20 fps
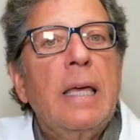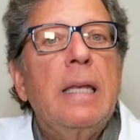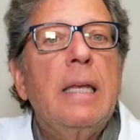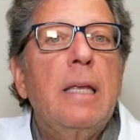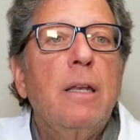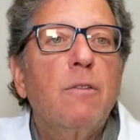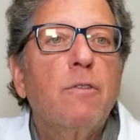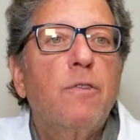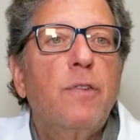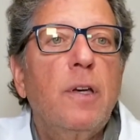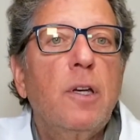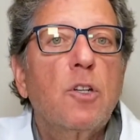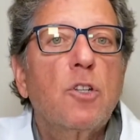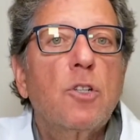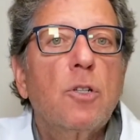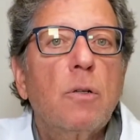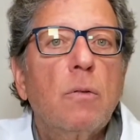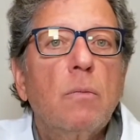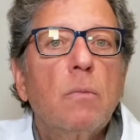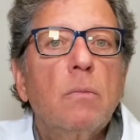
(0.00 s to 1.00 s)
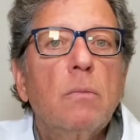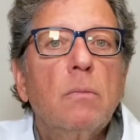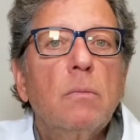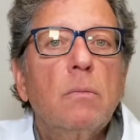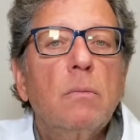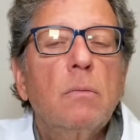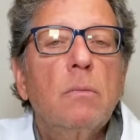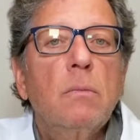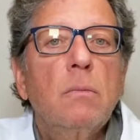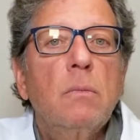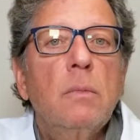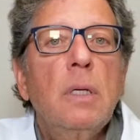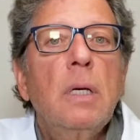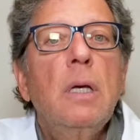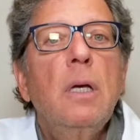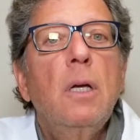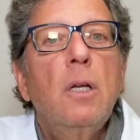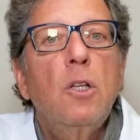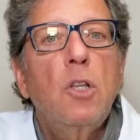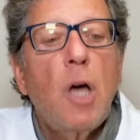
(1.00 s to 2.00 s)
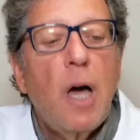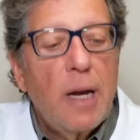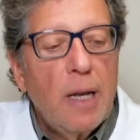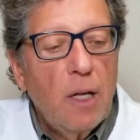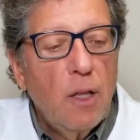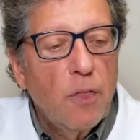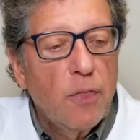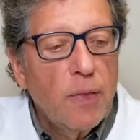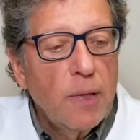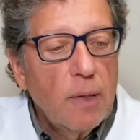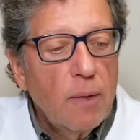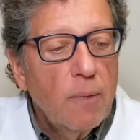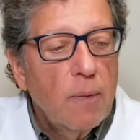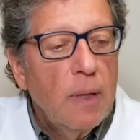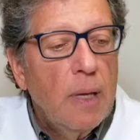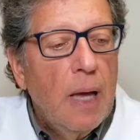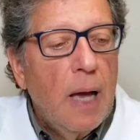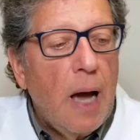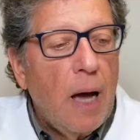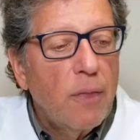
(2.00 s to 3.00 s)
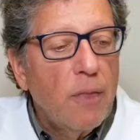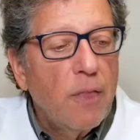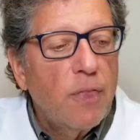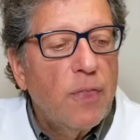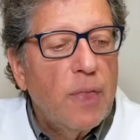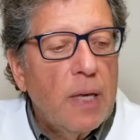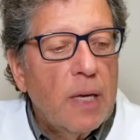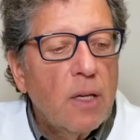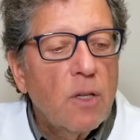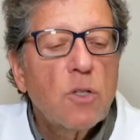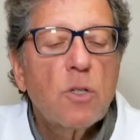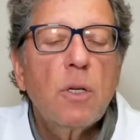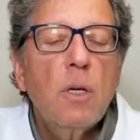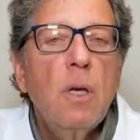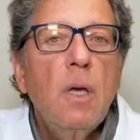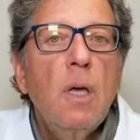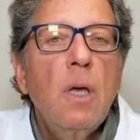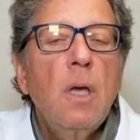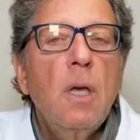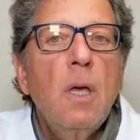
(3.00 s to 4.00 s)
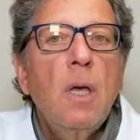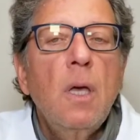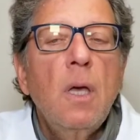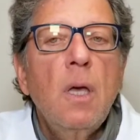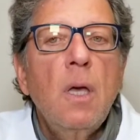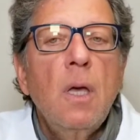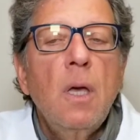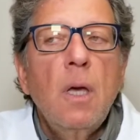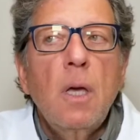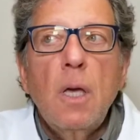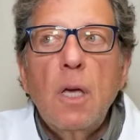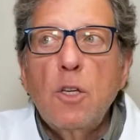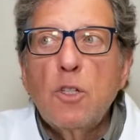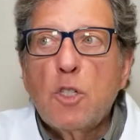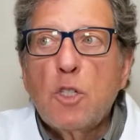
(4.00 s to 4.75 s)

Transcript: in fish. Not healthy. Other things is the